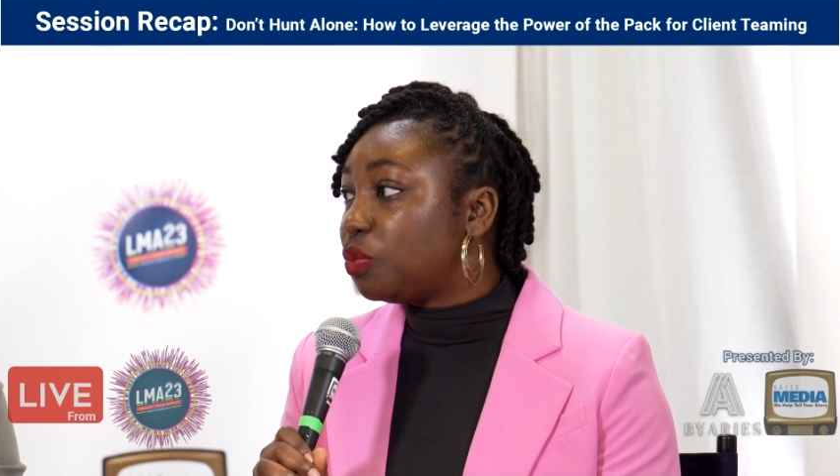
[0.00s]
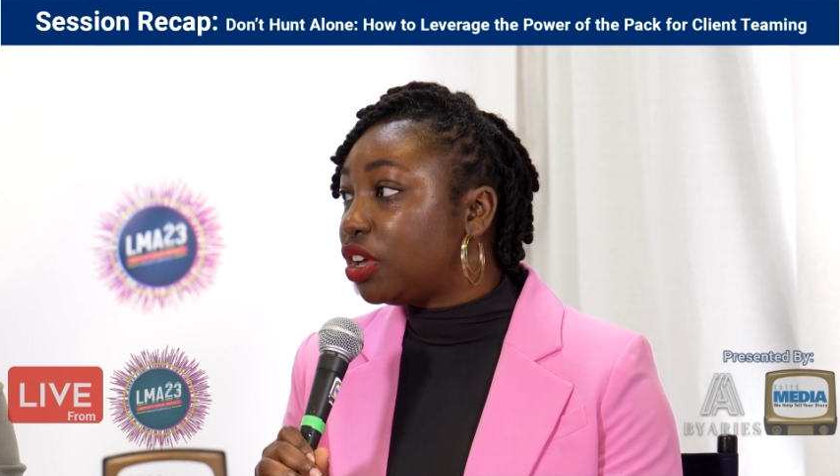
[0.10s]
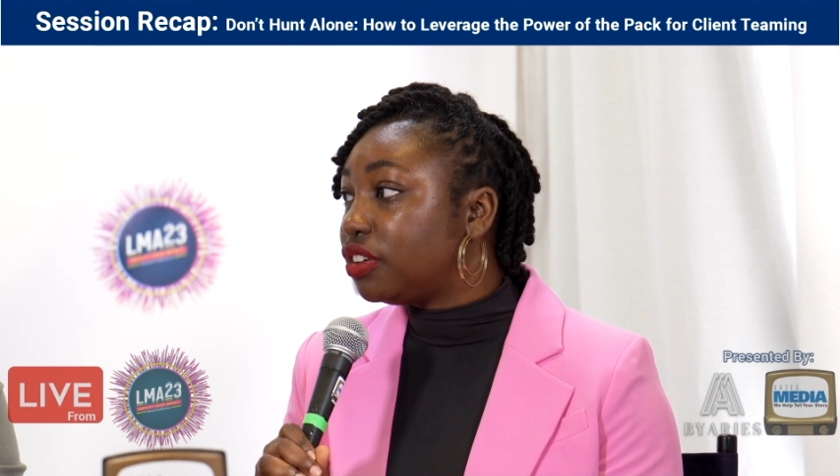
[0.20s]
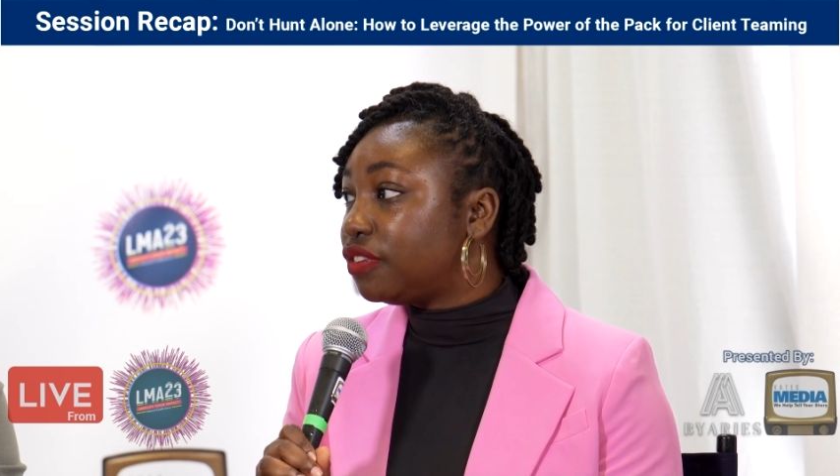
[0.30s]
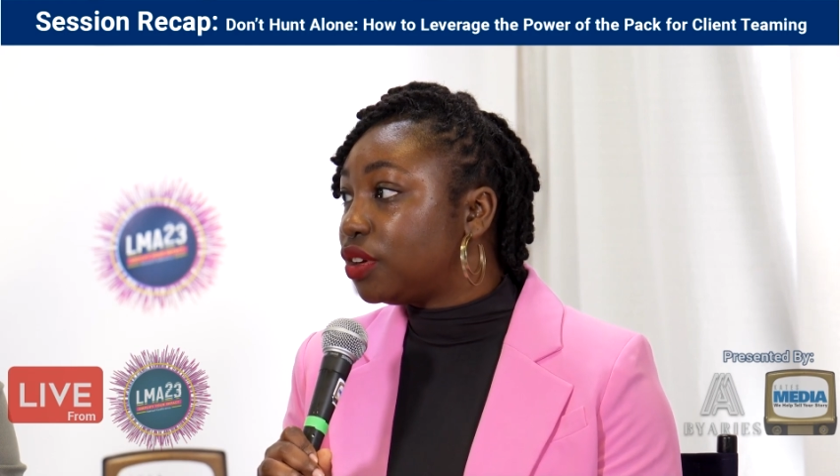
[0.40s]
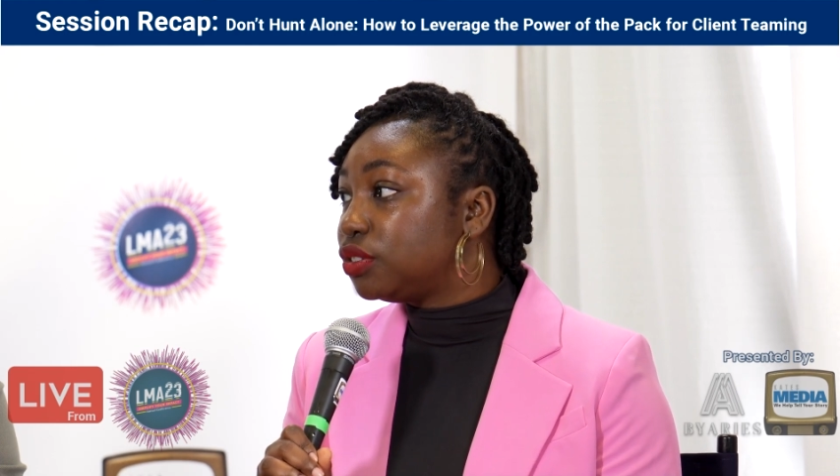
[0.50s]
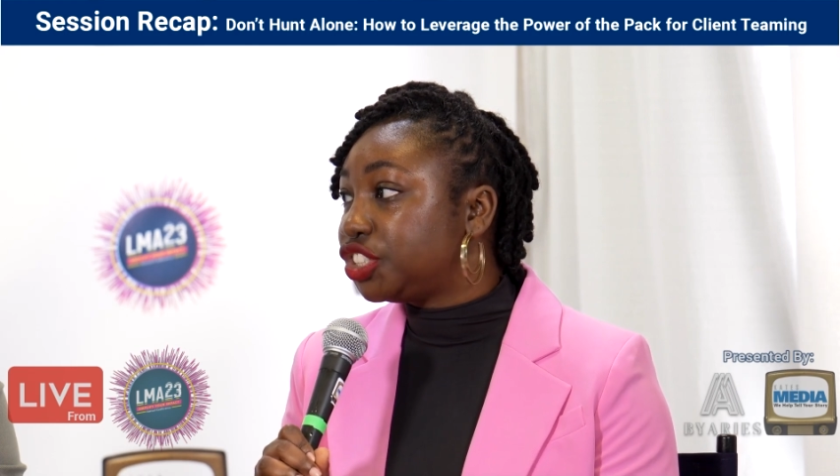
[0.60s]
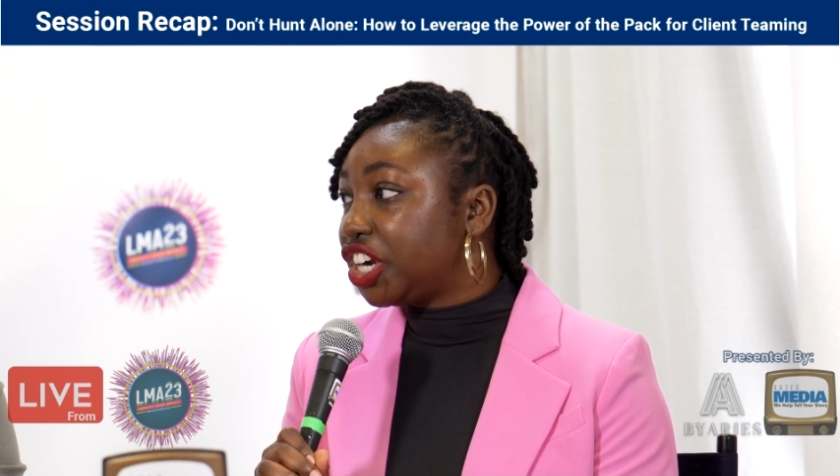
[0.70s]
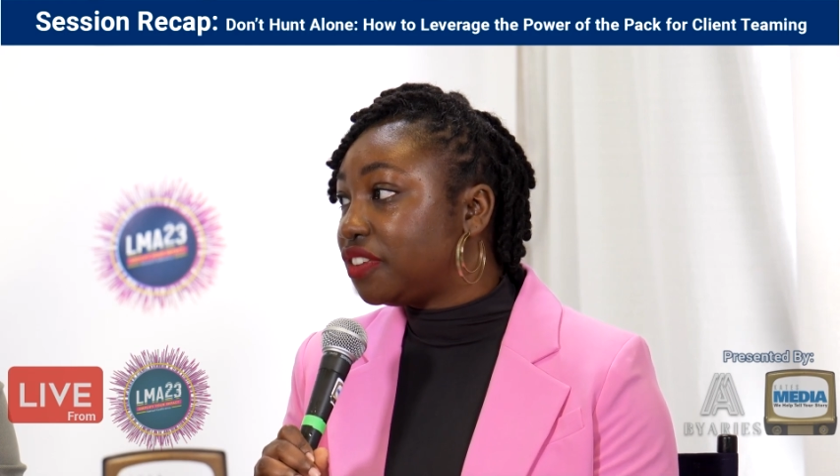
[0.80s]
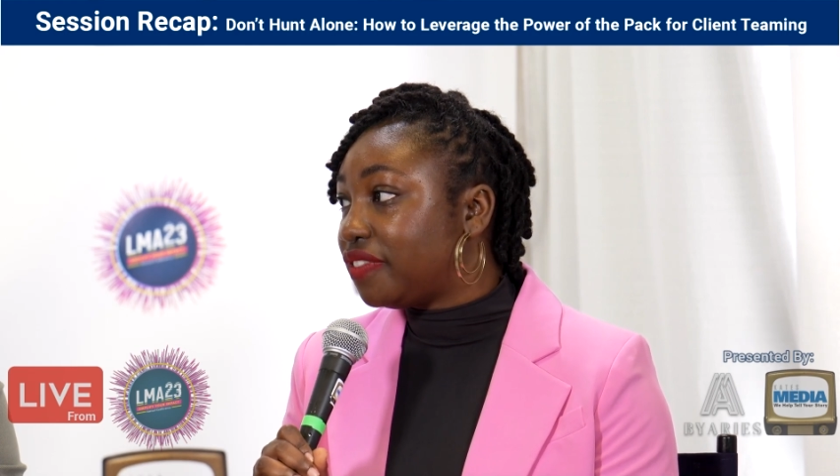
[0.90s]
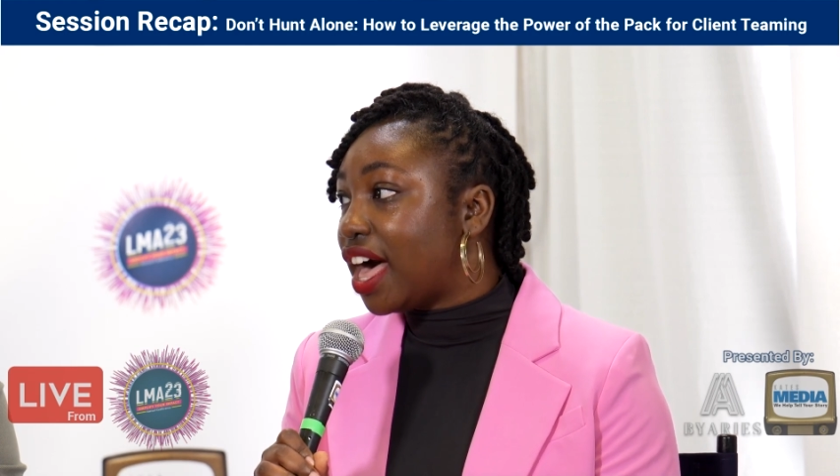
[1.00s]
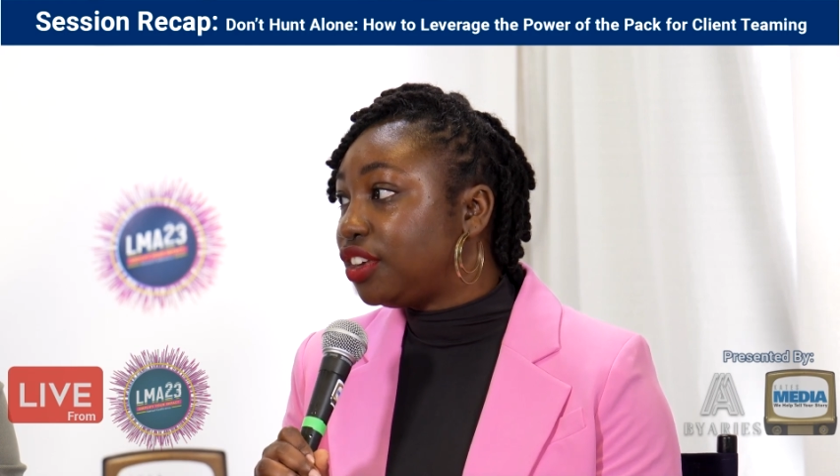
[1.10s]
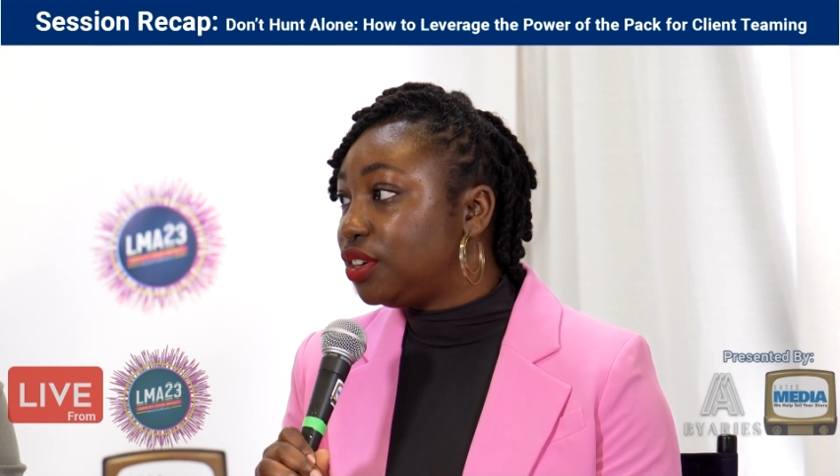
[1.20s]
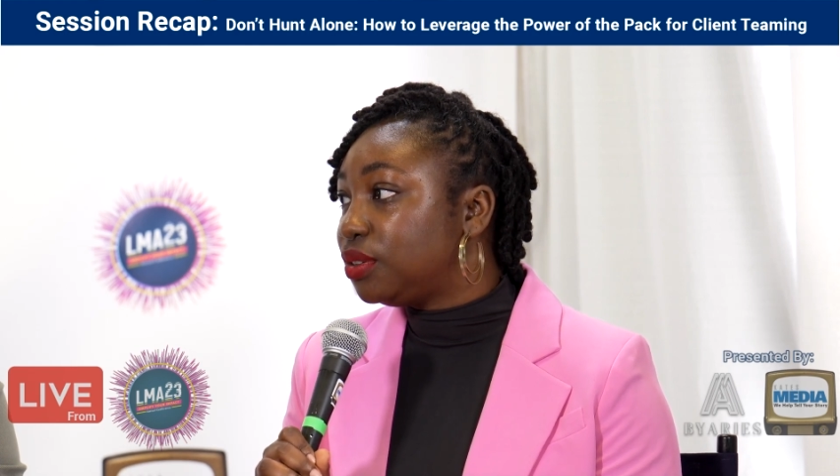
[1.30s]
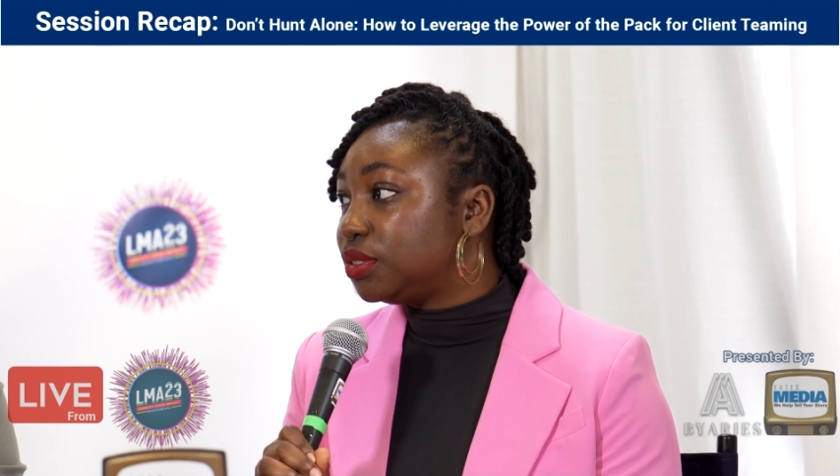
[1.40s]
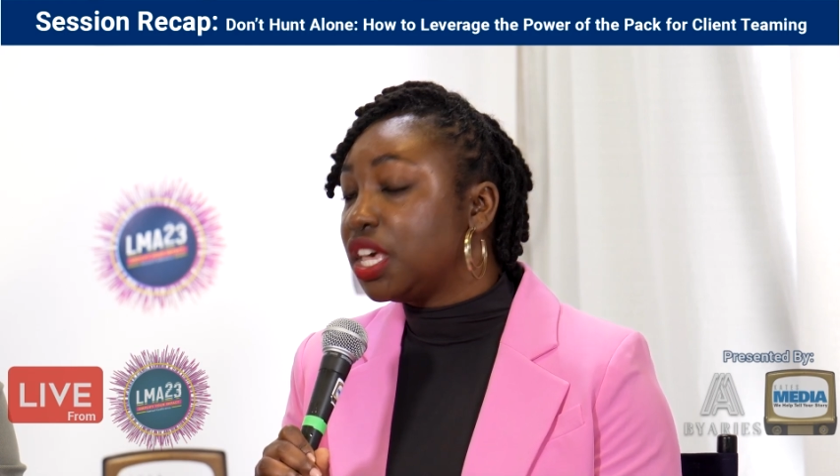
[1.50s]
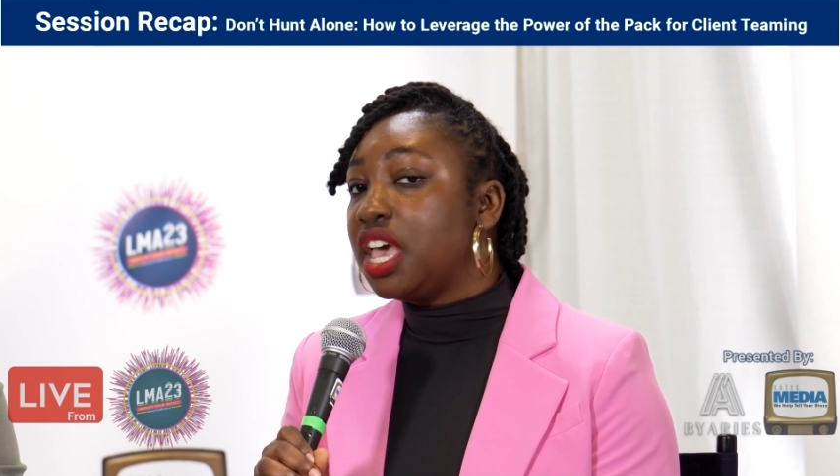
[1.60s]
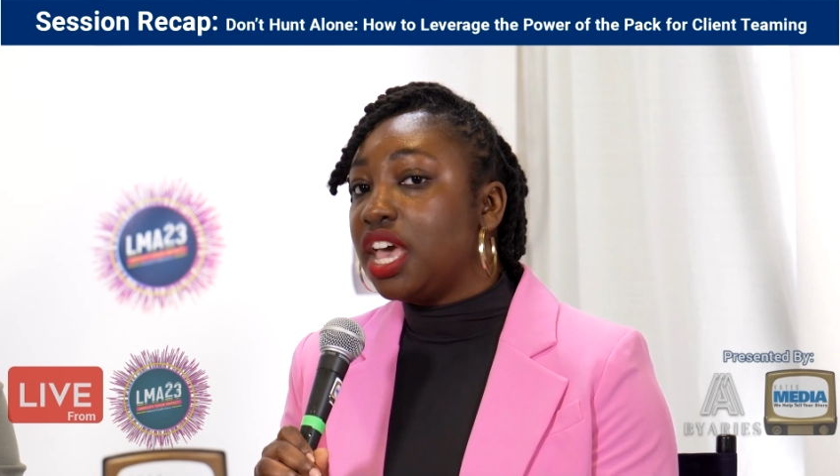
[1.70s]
one of those shared values